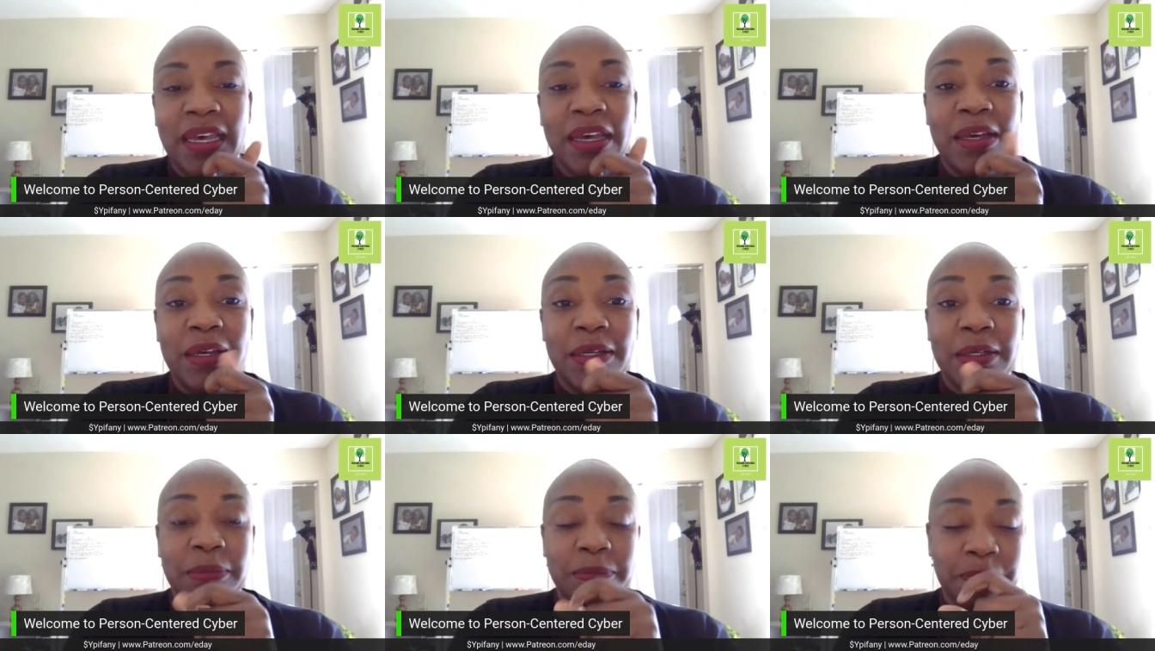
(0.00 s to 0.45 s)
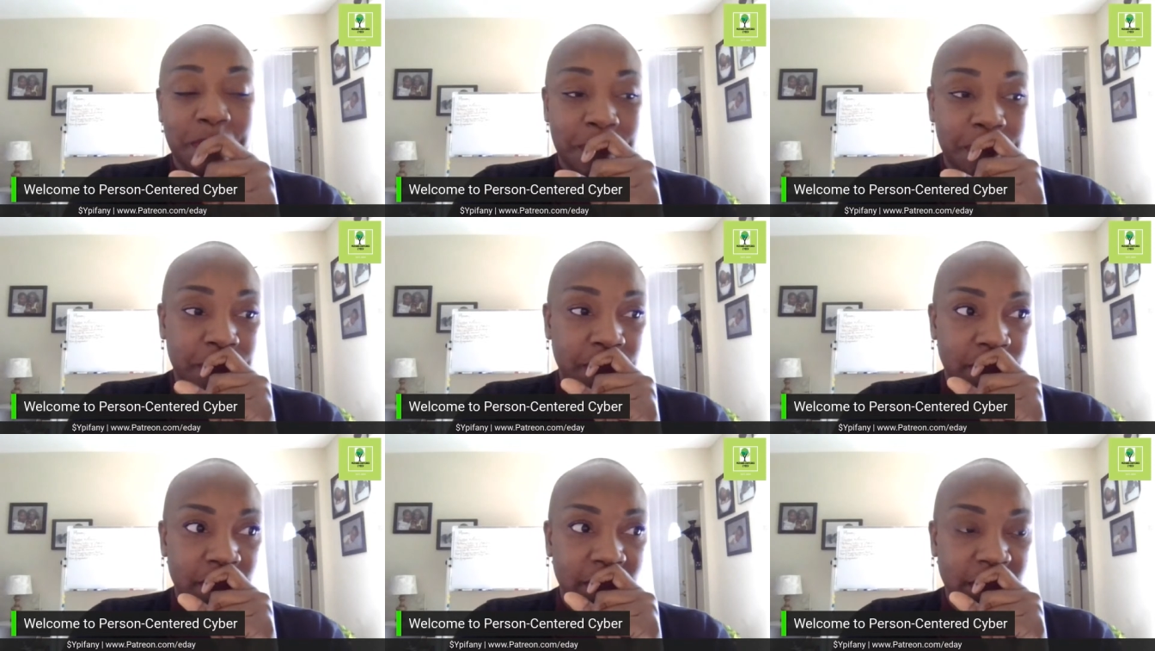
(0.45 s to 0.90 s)

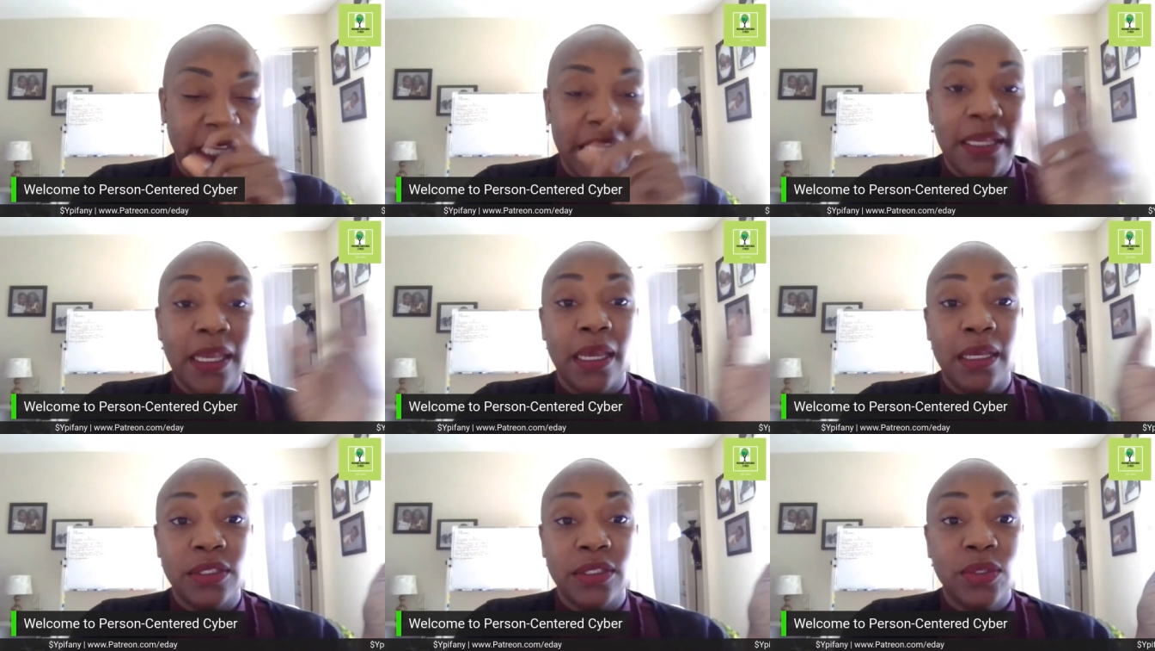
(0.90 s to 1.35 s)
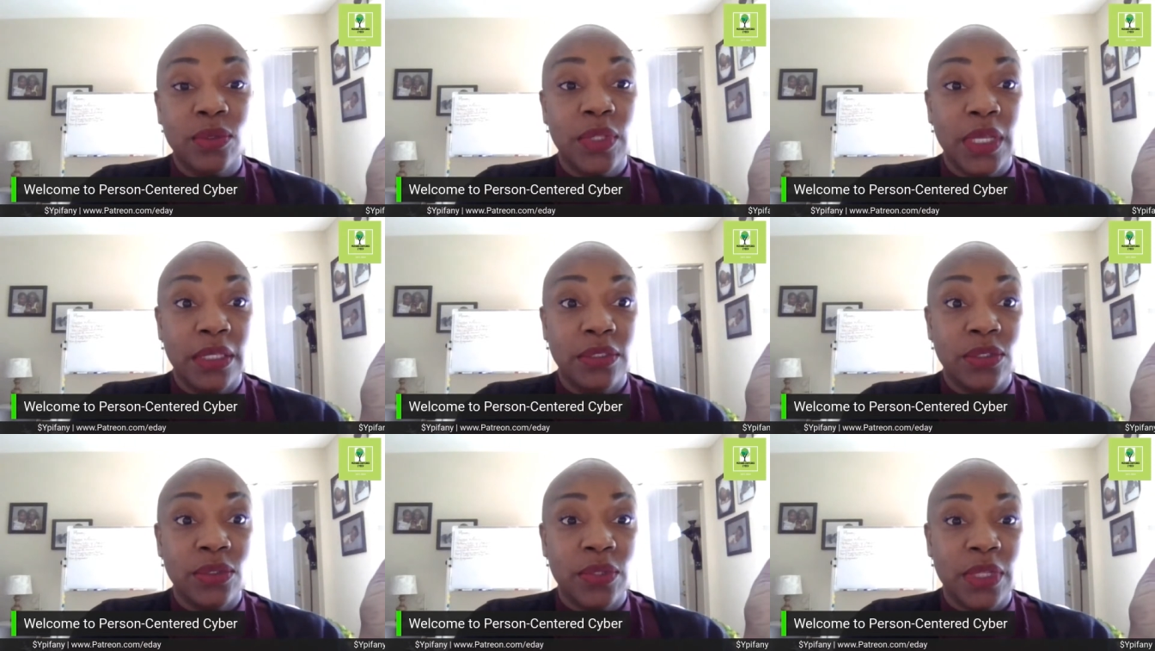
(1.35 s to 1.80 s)
Um, yeah, so
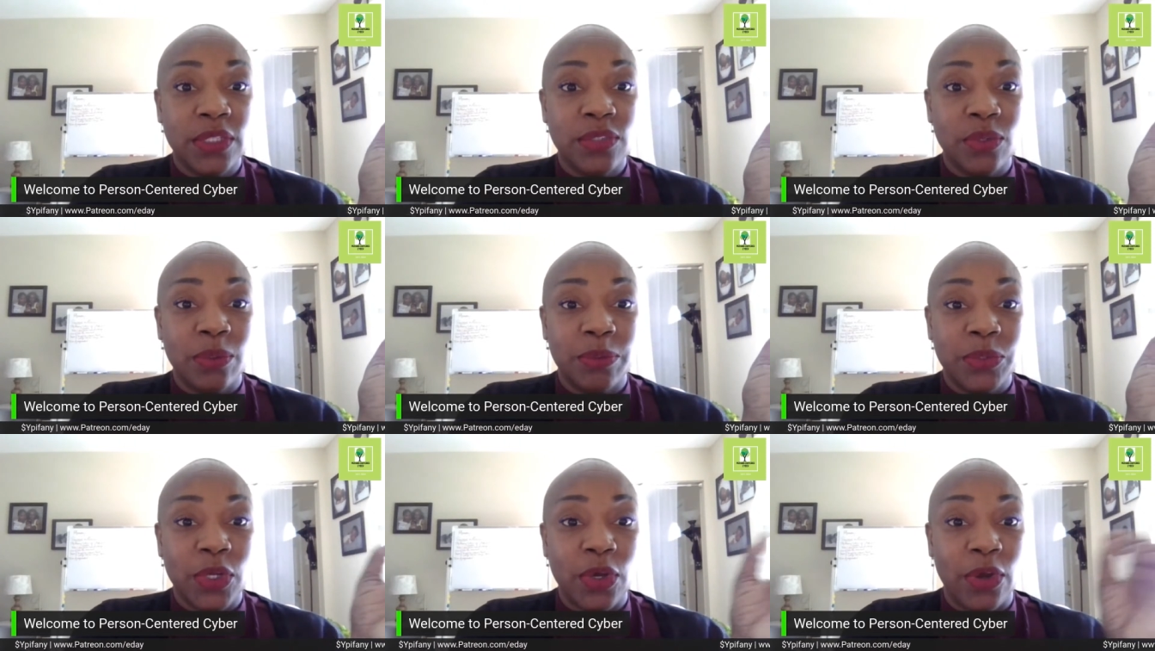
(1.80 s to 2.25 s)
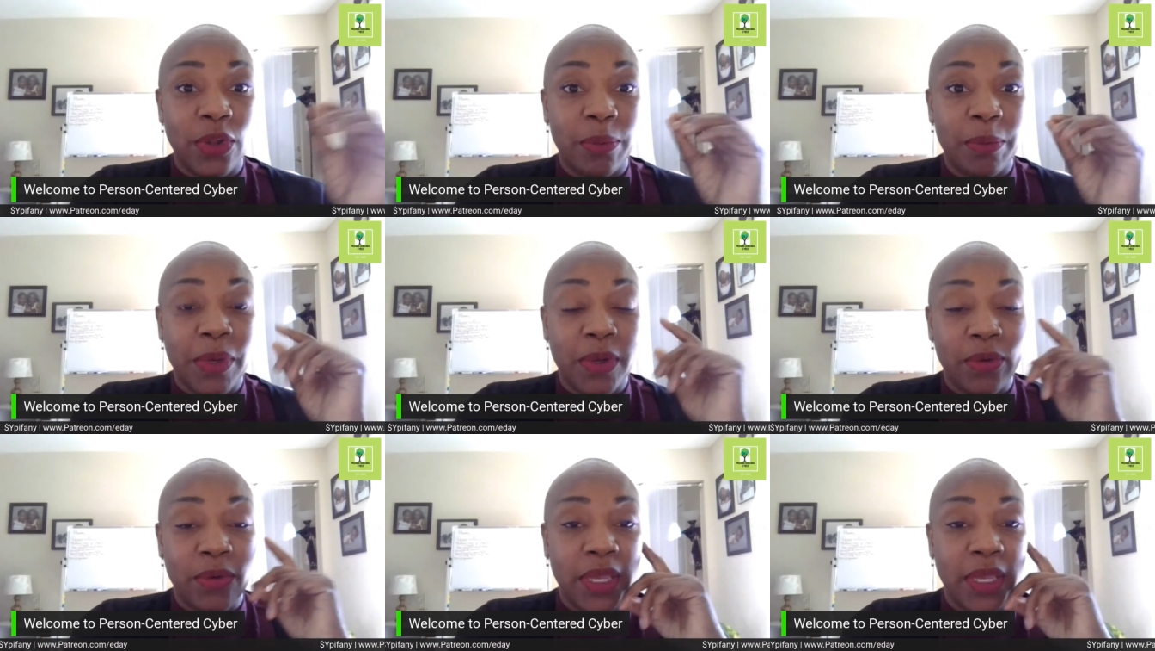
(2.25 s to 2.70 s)
that so that's what I'm talking
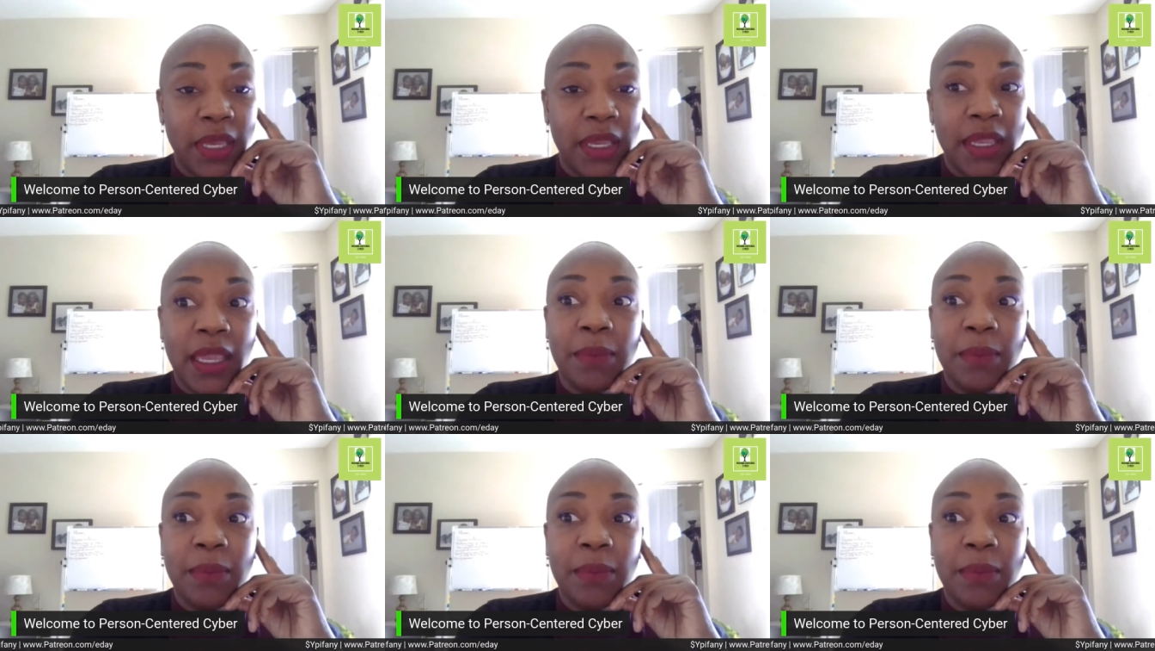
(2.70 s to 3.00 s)
about, okay?